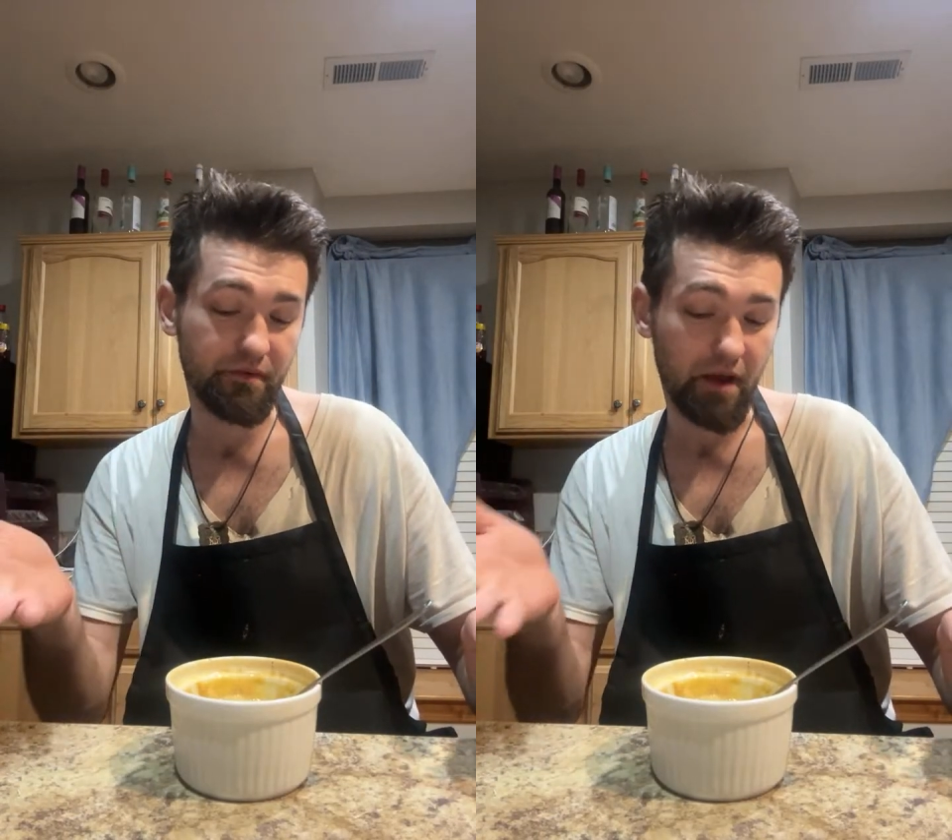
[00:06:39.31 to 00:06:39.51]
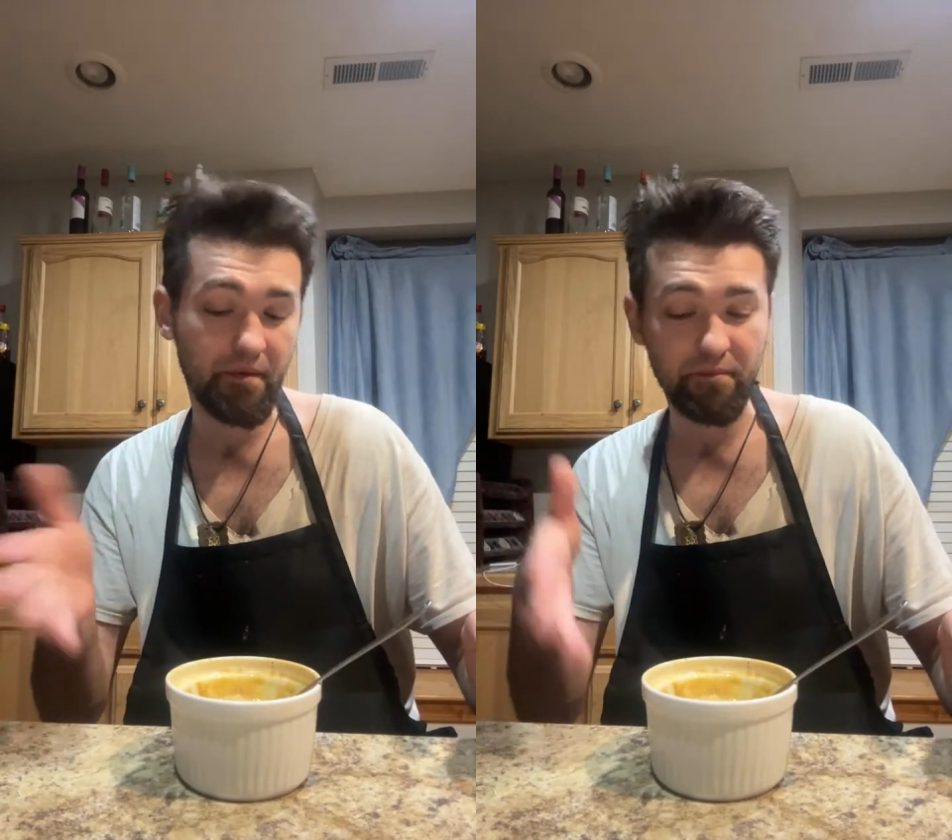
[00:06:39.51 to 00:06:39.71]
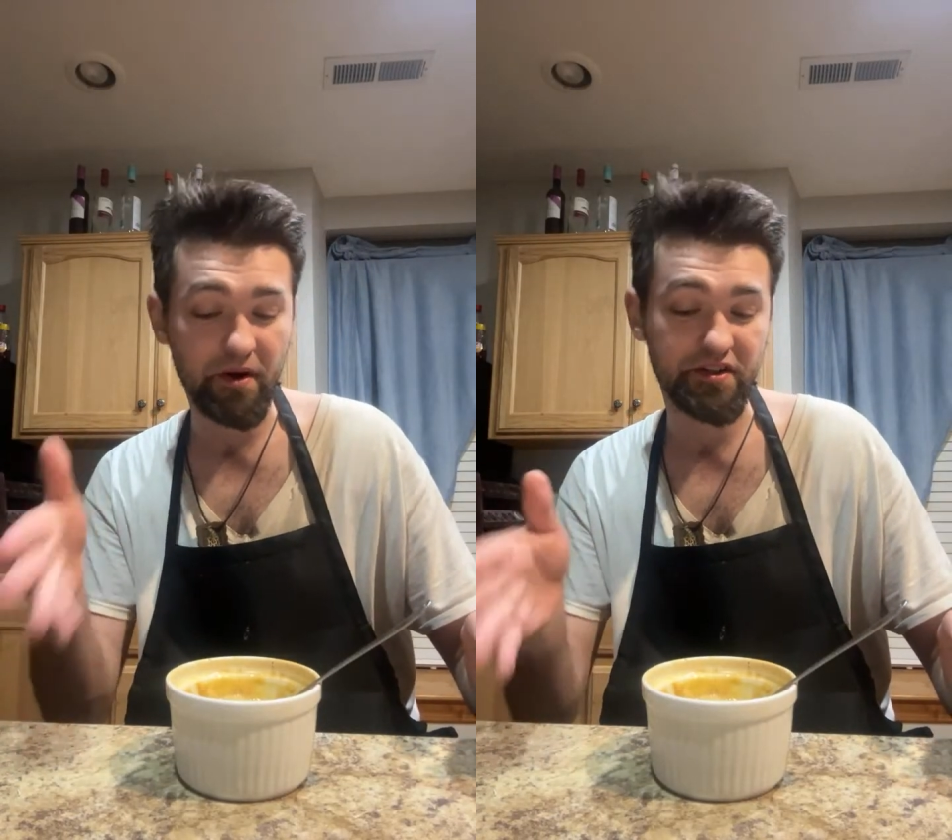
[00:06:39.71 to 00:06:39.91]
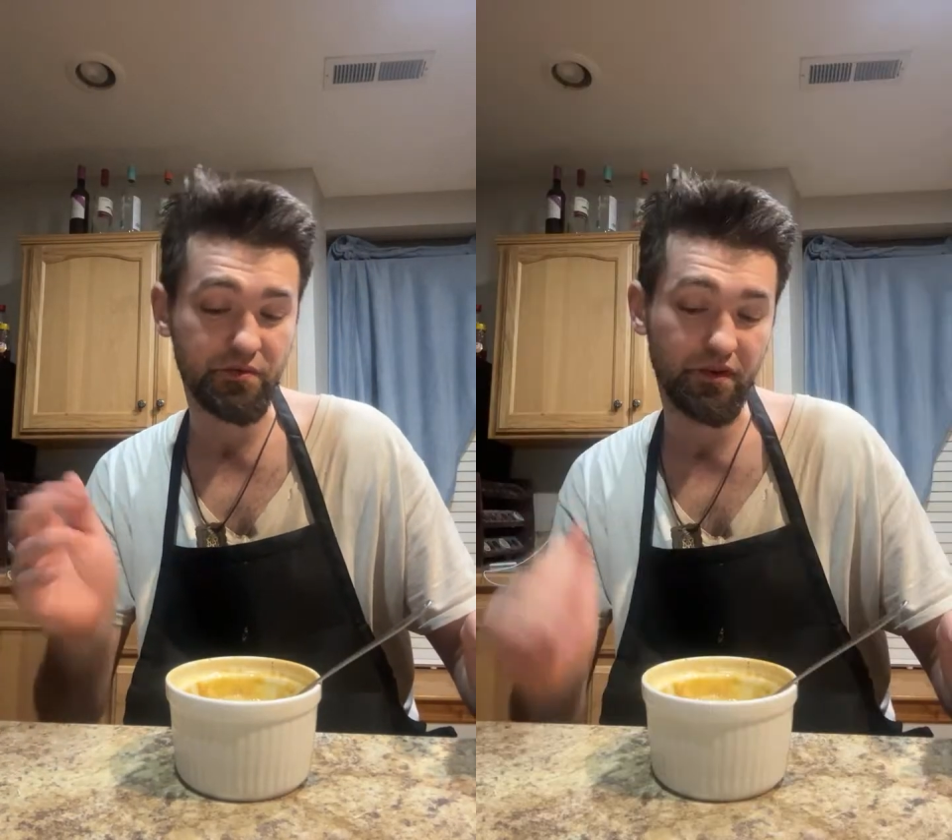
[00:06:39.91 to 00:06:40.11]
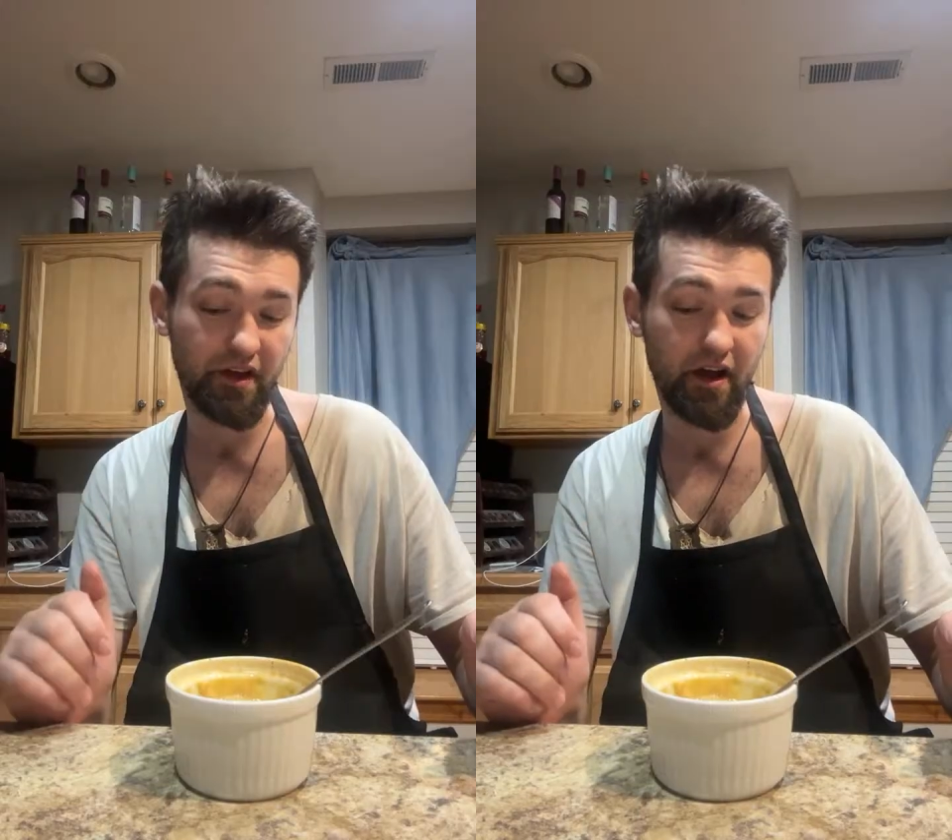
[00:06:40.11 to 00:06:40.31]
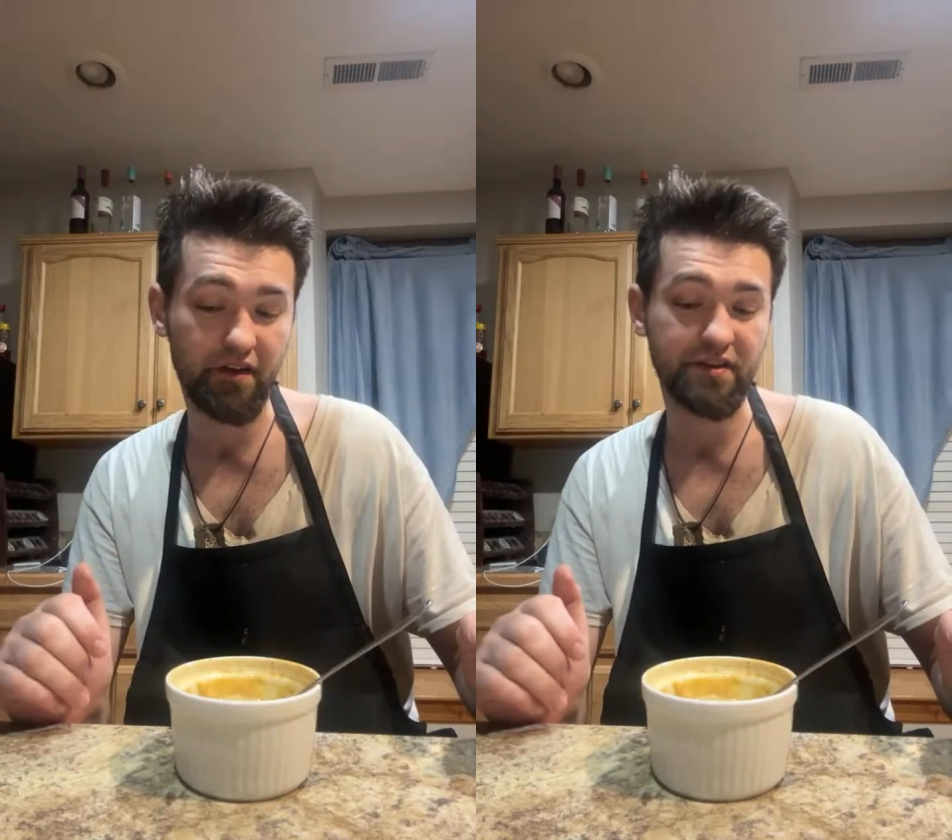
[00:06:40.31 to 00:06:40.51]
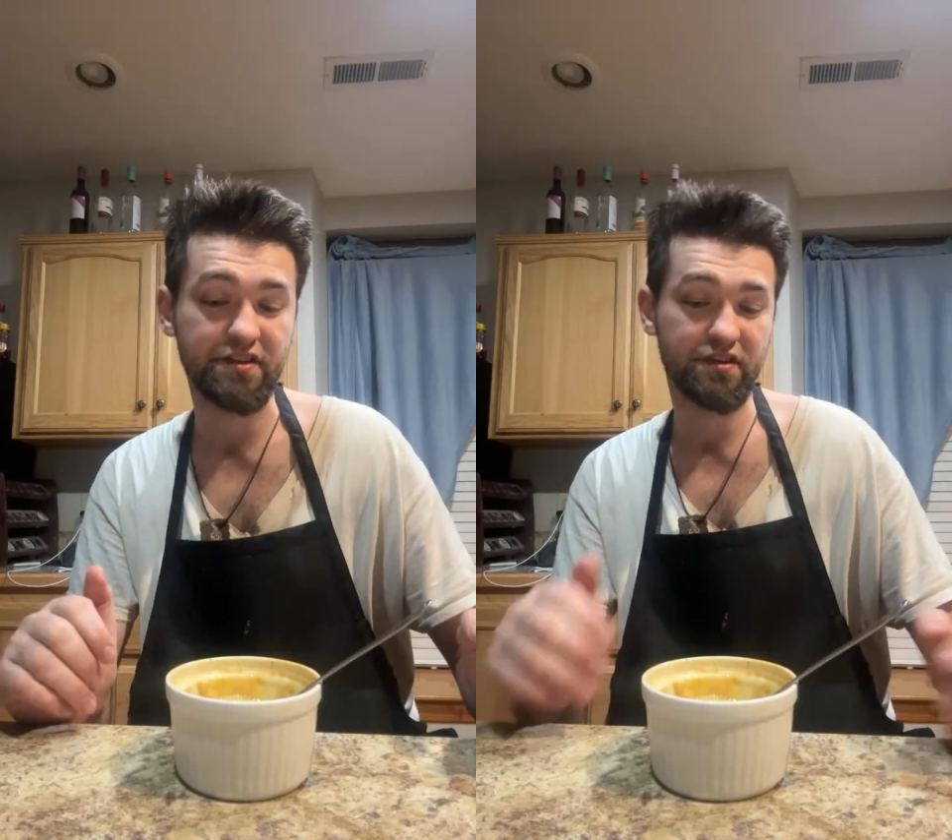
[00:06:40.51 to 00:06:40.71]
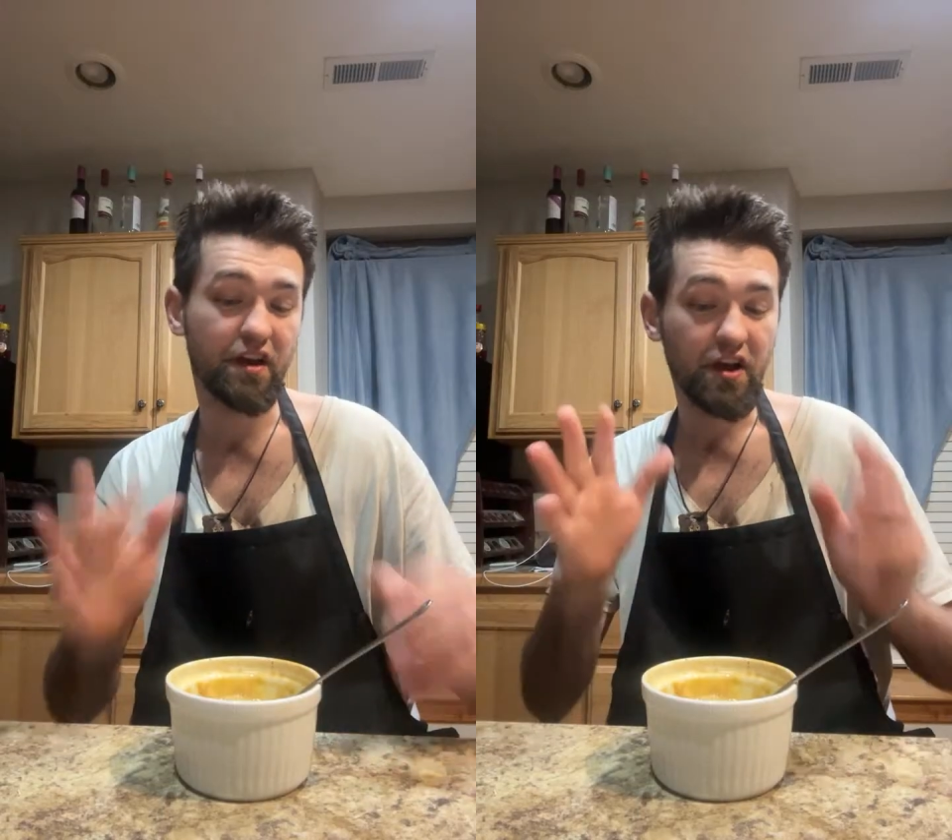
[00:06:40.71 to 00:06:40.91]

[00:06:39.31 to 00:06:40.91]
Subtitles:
am impressed with how this